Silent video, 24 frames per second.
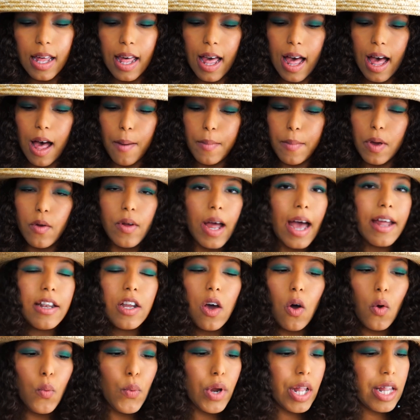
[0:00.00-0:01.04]
I
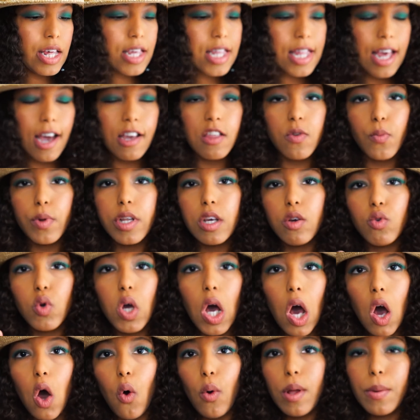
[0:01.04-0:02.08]
know it really sucks when you
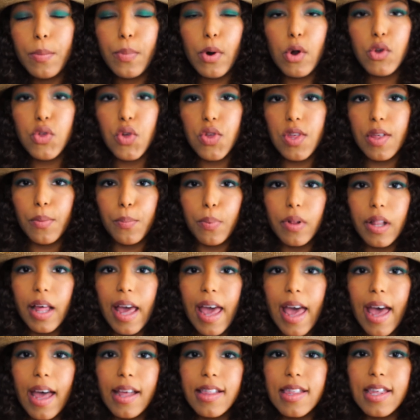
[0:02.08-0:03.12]
go and purchase a
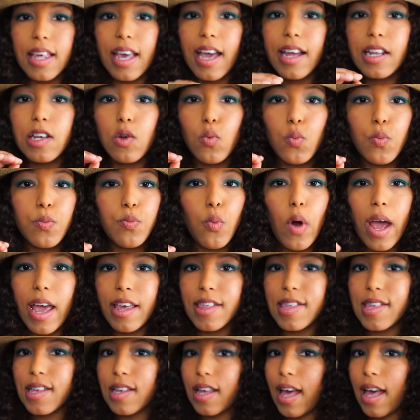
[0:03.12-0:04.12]
plant and you waste,